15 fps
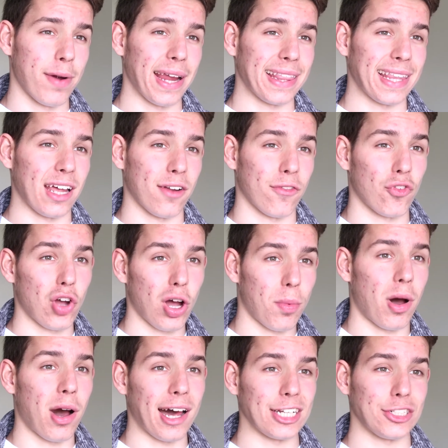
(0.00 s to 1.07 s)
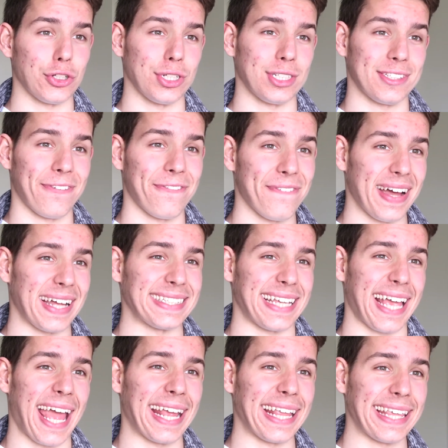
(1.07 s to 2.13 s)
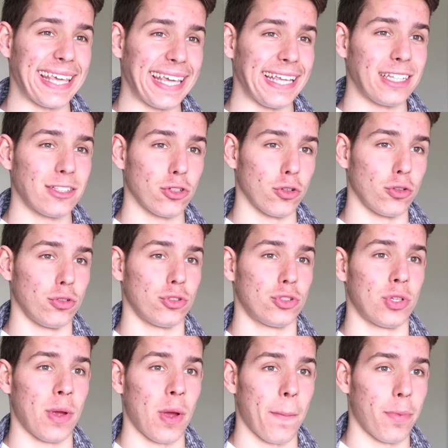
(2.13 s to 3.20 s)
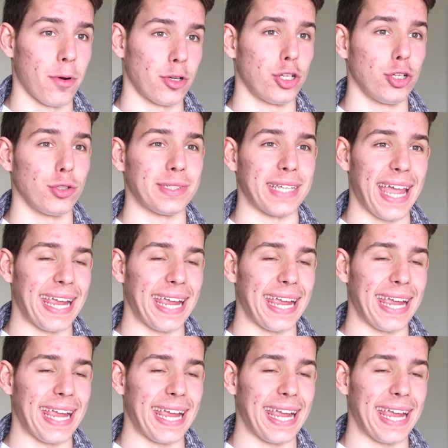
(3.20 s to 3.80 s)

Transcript: breakdown of carbohydrates, fats and ketones produce